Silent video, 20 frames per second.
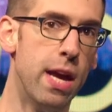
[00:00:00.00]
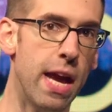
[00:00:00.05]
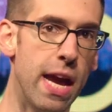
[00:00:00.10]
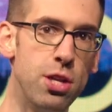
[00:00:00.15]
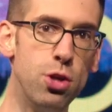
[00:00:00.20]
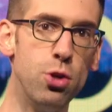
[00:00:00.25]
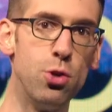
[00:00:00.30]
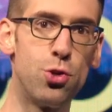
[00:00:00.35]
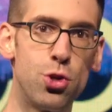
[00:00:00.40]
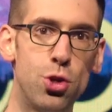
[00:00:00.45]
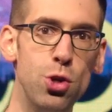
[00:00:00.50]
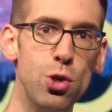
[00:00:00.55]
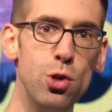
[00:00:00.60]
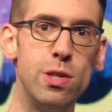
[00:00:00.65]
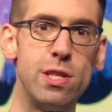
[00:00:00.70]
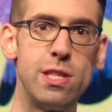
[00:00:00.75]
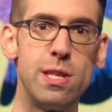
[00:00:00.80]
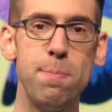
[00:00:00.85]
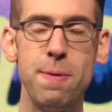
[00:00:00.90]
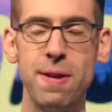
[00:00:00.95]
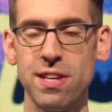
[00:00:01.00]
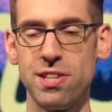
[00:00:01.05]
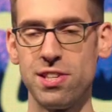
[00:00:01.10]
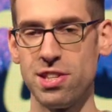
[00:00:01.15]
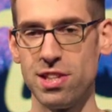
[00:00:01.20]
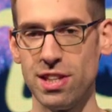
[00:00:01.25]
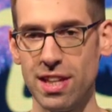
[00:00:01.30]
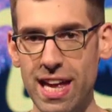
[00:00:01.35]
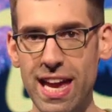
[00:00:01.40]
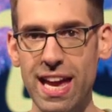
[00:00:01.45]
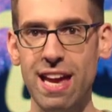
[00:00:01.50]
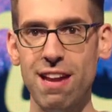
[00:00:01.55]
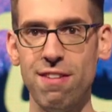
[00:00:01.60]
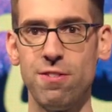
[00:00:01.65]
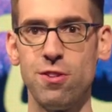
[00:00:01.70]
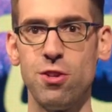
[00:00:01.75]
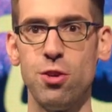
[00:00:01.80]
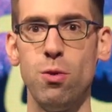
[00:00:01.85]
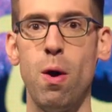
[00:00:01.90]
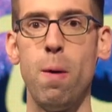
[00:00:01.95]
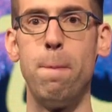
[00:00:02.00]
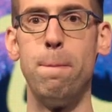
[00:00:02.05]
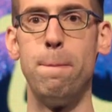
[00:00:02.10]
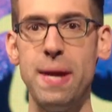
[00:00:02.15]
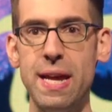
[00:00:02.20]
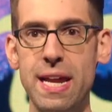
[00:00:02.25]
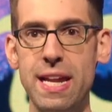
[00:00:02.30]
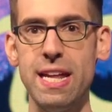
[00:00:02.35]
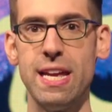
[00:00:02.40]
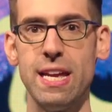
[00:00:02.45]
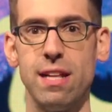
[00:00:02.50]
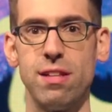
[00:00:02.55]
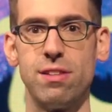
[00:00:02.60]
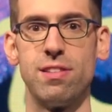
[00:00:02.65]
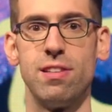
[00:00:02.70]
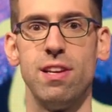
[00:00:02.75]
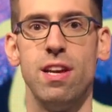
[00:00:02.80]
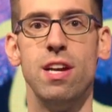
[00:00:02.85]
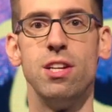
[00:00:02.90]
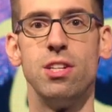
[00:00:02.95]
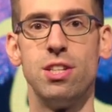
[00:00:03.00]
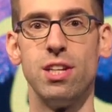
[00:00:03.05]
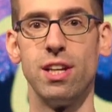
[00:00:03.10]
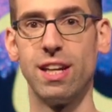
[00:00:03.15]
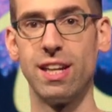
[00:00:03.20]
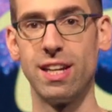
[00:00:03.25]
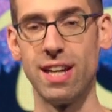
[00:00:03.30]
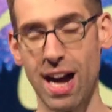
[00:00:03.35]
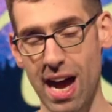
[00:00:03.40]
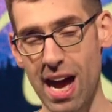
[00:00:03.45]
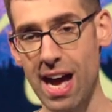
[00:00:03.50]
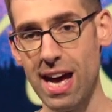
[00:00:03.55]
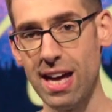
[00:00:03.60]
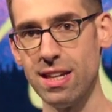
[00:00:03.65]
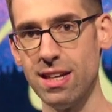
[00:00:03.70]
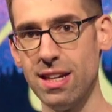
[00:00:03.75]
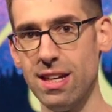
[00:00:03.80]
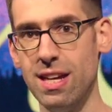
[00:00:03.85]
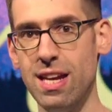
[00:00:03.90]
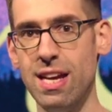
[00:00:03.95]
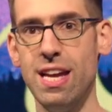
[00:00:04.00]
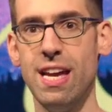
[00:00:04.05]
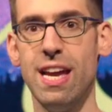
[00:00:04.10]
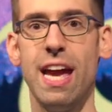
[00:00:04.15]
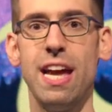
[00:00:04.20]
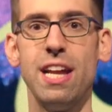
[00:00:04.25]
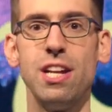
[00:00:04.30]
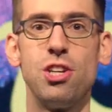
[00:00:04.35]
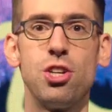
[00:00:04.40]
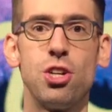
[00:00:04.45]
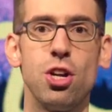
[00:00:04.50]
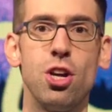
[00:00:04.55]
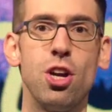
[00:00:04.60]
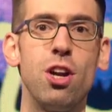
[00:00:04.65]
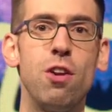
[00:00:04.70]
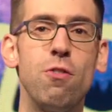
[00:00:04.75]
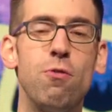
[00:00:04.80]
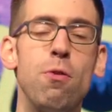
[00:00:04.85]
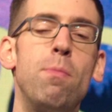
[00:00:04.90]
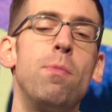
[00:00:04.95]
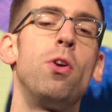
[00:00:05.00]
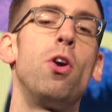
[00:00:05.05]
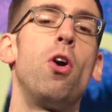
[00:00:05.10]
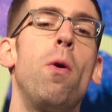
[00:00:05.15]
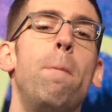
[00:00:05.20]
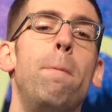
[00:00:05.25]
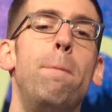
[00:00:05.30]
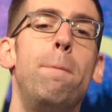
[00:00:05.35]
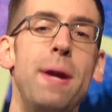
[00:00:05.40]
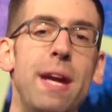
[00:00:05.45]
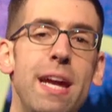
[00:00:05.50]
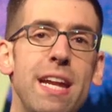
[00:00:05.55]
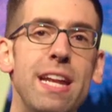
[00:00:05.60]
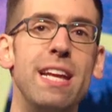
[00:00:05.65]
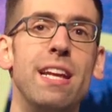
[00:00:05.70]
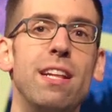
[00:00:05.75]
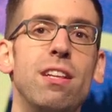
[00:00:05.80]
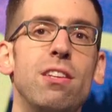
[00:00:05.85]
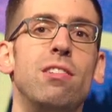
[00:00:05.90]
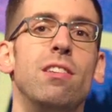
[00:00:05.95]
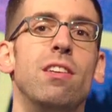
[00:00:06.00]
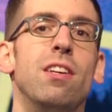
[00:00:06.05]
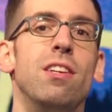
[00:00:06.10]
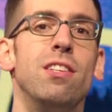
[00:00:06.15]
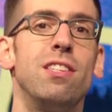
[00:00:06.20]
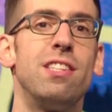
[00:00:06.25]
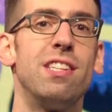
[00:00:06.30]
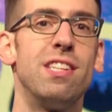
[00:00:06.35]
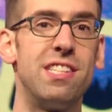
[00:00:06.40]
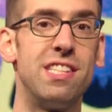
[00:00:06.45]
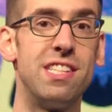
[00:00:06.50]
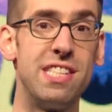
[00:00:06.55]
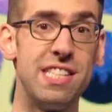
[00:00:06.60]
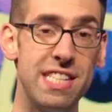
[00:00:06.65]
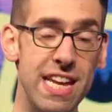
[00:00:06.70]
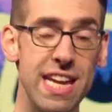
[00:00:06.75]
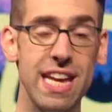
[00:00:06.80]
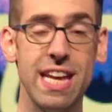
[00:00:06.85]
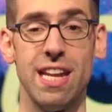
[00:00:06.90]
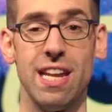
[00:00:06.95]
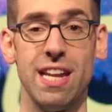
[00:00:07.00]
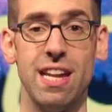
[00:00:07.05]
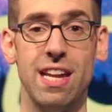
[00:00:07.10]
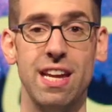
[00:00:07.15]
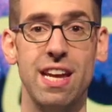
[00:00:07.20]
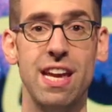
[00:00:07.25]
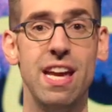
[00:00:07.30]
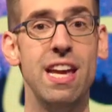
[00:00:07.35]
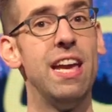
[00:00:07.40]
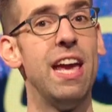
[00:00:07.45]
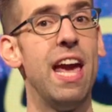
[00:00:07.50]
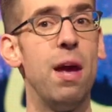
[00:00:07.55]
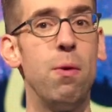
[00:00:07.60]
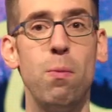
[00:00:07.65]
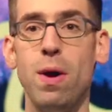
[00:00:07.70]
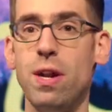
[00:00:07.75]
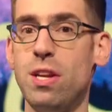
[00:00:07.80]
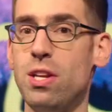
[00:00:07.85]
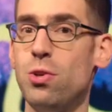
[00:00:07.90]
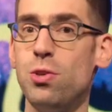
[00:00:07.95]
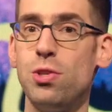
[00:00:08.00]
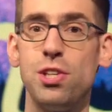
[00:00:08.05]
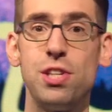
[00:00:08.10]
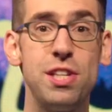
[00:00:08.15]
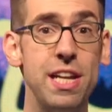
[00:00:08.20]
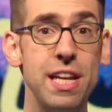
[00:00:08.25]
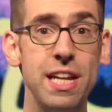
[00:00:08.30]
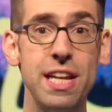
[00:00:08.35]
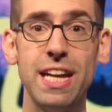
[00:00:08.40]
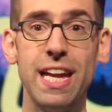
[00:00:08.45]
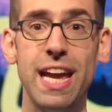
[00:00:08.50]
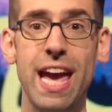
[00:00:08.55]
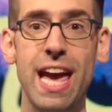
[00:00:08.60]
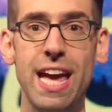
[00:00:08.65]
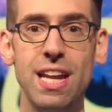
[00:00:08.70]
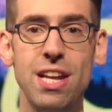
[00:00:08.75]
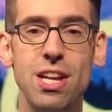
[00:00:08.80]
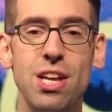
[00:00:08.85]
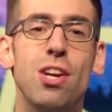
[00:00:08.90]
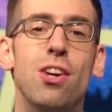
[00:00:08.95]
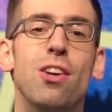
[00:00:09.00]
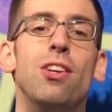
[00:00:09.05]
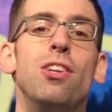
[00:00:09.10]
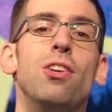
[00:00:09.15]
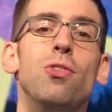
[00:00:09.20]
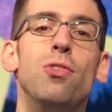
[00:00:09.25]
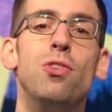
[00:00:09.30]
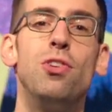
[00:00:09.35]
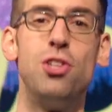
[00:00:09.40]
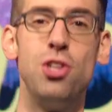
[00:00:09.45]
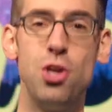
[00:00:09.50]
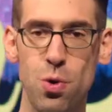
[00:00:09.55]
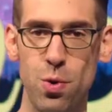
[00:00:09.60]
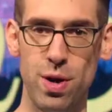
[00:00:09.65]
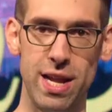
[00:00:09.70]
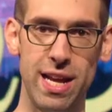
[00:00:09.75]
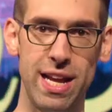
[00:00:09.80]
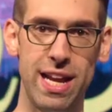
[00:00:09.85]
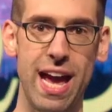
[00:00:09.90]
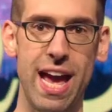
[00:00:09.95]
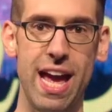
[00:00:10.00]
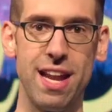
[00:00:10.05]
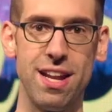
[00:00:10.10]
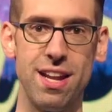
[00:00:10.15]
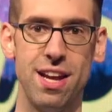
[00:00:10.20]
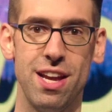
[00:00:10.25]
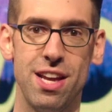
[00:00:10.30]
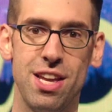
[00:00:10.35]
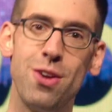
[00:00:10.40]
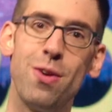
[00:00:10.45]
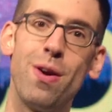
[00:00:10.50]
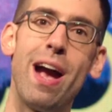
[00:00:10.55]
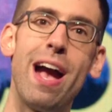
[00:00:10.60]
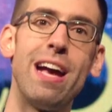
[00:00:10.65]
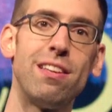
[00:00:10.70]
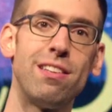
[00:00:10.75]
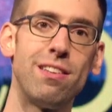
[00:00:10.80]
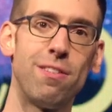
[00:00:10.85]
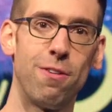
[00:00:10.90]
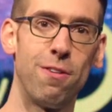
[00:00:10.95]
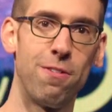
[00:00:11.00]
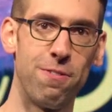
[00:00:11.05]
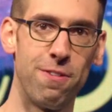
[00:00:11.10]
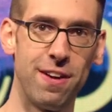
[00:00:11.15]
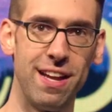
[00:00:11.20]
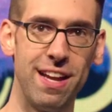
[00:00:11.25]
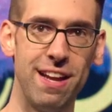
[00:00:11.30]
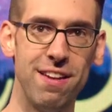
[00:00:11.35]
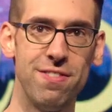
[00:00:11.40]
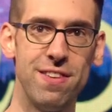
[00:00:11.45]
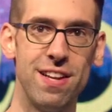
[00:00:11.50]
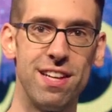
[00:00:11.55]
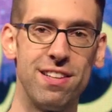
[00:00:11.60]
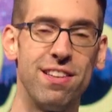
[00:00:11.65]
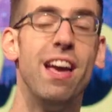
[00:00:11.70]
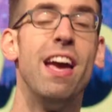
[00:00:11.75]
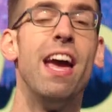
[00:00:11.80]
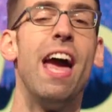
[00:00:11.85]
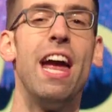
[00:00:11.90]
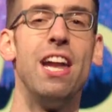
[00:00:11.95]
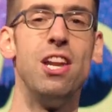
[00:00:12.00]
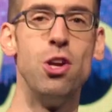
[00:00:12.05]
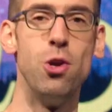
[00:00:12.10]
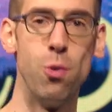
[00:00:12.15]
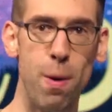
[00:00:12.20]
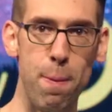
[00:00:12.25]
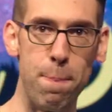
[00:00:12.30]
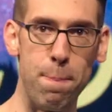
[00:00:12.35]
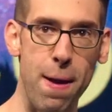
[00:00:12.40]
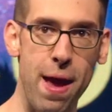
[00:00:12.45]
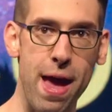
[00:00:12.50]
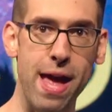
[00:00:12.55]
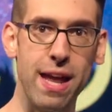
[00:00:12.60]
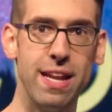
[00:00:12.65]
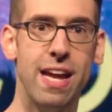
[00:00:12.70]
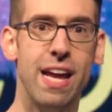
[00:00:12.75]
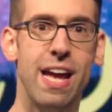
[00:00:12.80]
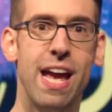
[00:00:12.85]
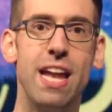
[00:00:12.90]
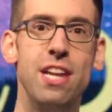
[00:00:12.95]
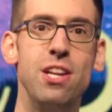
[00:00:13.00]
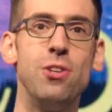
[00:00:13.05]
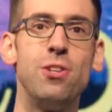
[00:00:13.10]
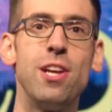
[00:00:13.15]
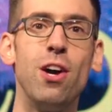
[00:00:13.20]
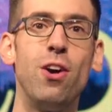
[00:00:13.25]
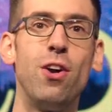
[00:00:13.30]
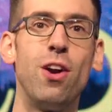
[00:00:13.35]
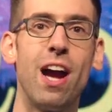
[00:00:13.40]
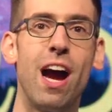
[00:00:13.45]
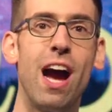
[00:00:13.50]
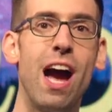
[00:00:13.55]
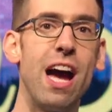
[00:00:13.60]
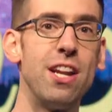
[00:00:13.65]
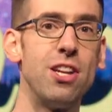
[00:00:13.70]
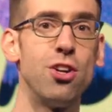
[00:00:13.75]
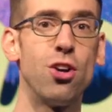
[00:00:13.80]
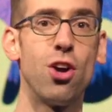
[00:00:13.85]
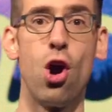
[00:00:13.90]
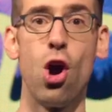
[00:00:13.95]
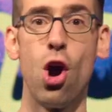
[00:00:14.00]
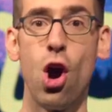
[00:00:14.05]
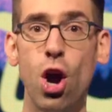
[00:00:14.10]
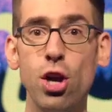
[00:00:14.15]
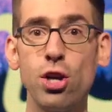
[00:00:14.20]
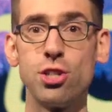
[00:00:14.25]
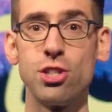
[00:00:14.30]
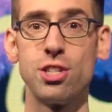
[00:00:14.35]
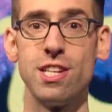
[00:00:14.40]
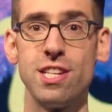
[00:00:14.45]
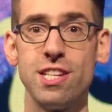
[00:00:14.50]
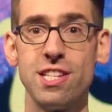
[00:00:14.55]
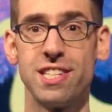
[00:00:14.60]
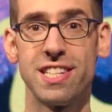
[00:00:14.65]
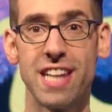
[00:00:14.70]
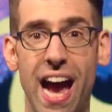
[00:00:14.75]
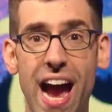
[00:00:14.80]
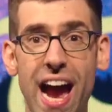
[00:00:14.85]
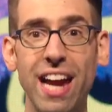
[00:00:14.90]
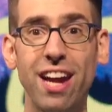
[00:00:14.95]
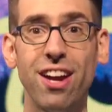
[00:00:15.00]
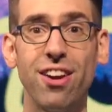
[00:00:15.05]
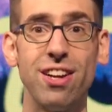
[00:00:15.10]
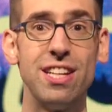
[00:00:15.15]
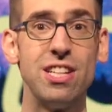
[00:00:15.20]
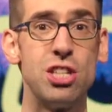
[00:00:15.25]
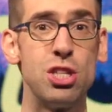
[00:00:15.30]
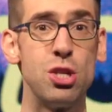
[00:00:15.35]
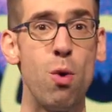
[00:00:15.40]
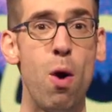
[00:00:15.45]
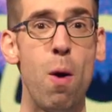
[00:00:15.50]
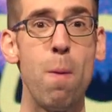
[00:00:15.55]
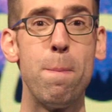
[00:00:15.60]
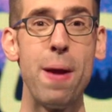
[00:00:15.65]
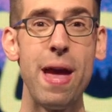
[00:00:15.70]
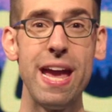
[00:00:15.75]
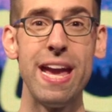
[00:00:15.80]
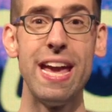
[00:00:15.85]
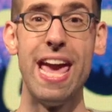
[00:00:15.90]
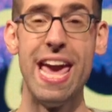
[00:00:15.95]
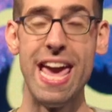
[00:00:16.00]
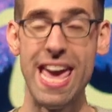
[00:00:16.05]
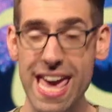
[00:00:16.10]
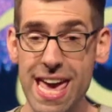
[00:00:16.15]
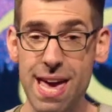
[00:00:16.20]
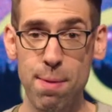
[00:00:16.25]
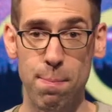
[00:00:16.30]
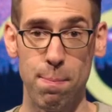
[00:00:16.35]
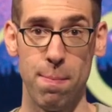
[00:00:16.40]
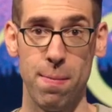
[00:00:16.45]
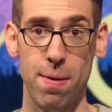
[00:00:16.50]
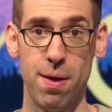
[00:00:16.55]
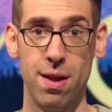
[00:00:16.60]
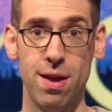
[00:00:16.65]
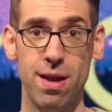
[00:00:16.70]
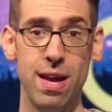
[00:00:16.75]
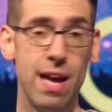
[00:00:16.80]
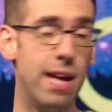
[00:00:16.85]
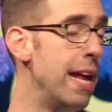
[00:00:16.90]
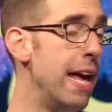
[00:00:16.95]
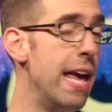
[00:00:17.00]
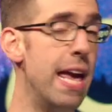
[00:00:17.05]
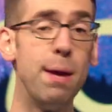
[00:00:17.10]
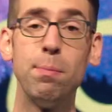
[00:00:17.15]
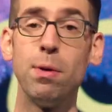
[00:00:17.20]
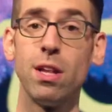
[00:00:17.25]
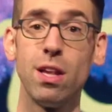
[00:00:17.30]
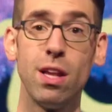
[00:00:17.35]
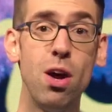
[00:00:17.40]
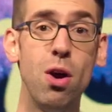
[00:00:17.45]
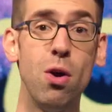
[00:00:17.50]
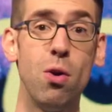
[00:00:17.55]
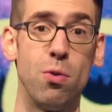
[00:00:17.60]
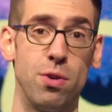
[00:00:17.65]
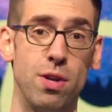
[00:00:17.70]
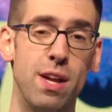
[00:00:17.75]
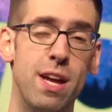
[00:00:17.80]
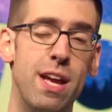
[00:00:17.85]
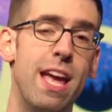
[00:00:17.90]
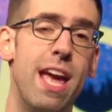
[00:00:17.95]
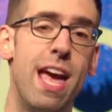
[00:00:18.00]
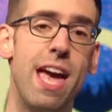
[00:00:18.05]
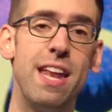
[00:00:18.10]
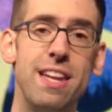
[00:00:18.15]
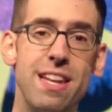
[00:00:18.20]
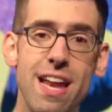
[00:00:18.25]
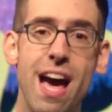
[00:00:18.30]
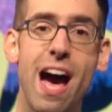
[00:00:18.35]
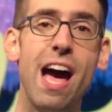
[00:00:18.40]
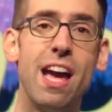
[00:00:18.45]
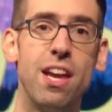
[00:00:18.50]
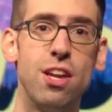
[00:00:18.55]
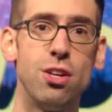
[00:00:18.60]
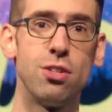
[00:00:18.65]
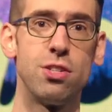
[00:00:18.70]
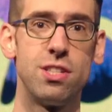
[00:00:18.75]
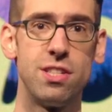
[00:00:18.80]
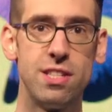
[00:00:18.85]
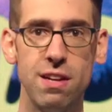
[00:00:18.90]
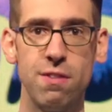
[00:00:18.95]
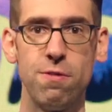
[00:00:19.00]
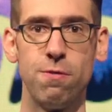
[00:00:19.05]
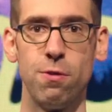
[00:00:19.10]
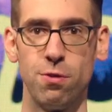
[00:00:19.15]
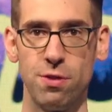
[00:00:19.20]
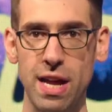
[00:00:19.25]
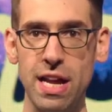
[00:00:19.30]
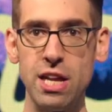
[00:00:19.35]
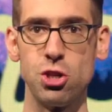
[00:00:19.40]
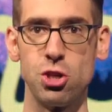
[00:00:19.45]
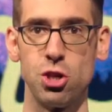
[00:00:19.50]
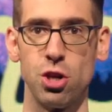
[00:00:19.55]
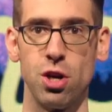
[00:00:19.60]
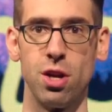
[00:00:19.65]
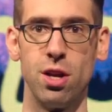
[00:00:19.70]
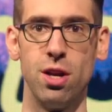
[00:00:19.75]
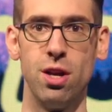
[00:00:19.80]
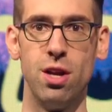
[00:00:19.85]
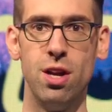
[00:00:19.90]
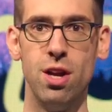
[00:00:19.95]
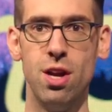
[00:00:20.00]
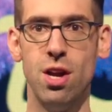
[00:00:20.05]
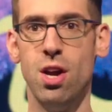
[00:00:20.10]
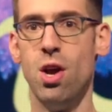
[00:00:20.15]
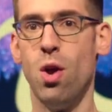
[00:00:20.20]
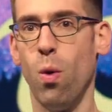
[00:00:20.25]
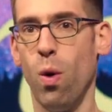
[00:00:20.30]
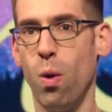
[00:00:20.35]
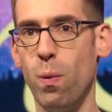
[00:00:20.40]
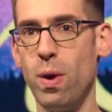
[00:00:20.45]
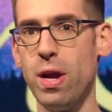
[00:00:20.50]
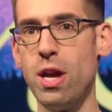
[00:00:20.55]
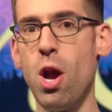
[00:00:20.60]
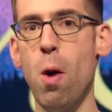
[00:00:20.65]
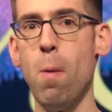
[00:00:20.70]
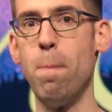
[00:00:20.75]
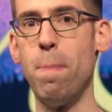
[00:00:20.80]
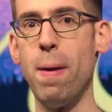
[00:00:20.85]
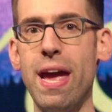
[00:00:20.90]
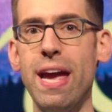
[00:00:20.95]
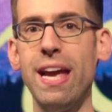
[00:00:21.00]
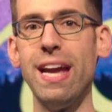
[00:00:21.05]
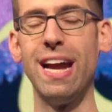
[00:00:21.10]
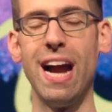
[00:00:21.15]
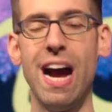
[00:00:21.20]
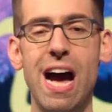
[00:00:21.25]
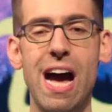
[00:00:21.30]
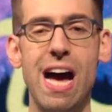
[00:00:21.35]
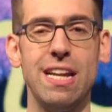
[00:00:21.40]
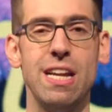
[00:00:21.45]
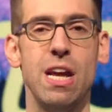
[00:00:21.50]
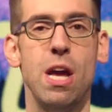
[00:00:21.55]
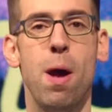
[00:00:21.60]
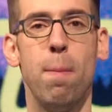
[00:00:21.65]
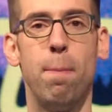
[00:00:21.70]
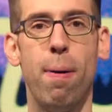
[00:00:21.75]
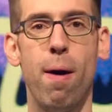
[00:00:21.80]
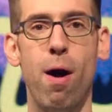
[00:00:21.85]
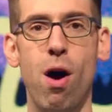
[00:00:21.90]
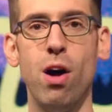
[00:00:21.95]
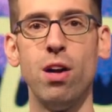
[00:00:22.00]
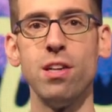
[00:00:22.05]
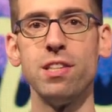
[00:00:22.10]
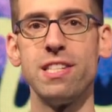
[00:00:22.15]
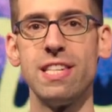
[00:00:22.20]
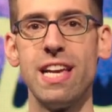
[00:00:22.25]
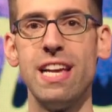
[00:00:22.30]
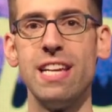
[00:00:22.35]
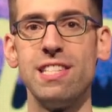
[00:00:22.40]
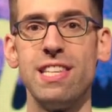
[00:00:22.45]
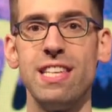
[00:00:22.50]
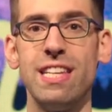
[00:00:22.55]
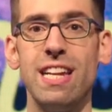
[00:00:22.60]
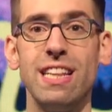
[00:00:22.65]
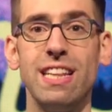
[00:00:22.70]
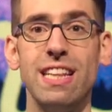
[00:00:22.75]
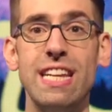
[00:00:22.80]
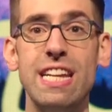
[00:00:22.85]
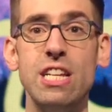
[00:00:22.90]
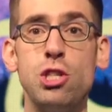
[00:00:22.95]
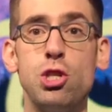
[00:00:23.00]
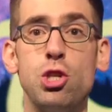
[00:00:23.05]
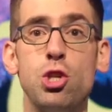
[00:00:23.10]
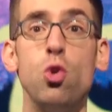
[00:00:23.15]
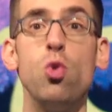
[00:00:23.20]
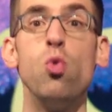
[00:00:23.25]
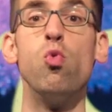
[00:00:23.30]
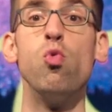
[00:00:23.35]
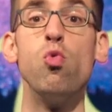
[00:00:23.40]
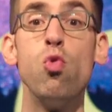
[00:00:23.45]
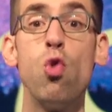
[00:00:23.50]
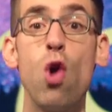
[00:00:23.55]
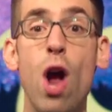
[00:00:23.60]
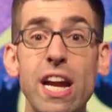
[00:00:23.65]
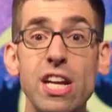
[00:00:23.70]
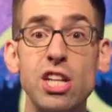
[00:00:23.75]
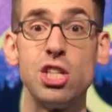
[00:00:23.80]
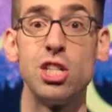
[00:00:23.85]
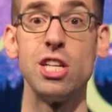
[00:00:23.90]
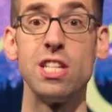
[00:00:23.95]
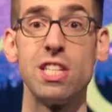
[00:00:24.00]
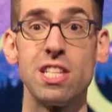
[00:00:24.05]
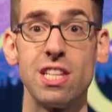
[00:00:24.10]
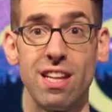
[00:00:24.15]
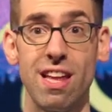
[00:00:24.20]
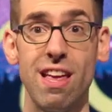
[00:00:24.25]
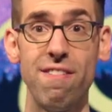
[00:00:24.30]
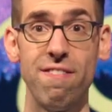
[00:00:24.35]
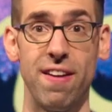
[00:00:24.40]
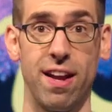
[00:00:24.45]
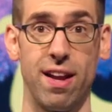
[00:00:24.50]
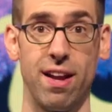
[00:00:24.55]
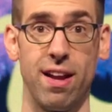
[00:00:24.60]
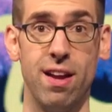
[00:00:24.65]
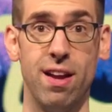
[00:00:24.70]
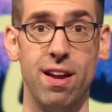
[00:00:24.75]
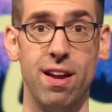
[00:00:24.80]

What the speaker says: And you choose to be a slave to obedience to God and turn from your obedience to sin. And when you sin again, you do it again. You ask for forgiveness and you repent and you tell God your heart's desire is to obey Him and Him alone and not your sinful nature. When we obey God, Paul says that it leads to righteous living.